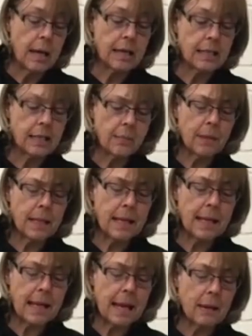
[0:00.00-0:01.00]
and it's something
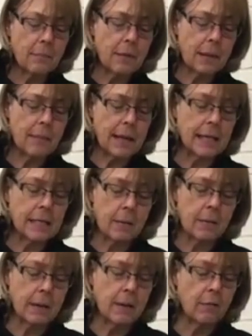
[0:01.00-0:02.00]
that can be made
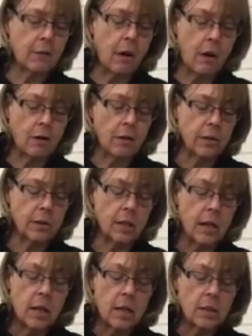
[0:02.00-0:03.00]
up in
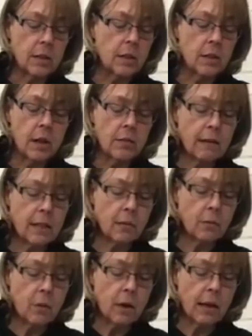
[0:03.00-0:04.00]
advance. So there's no
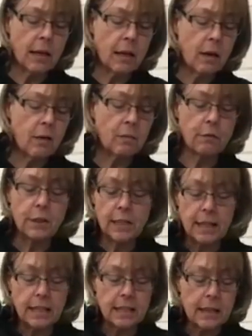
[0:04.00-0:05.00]
reason why for a
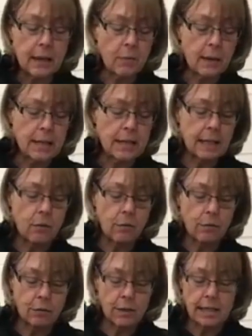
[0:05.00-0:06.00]
Saturday wedding
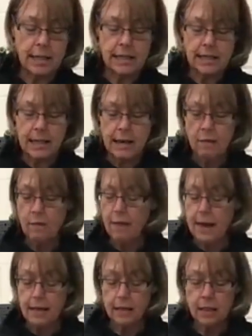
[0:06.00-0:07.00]
or for a Saturday
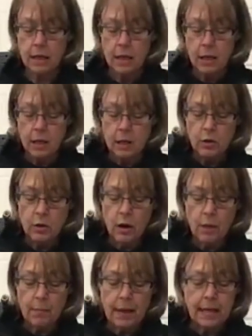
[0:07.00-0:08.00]
event you
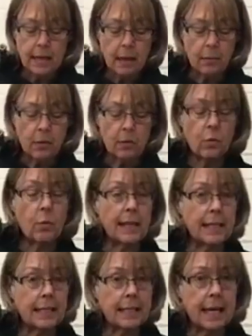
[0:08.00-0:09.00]
can't make it up on the
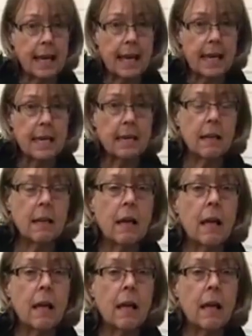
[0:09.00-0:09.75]
Wednesday.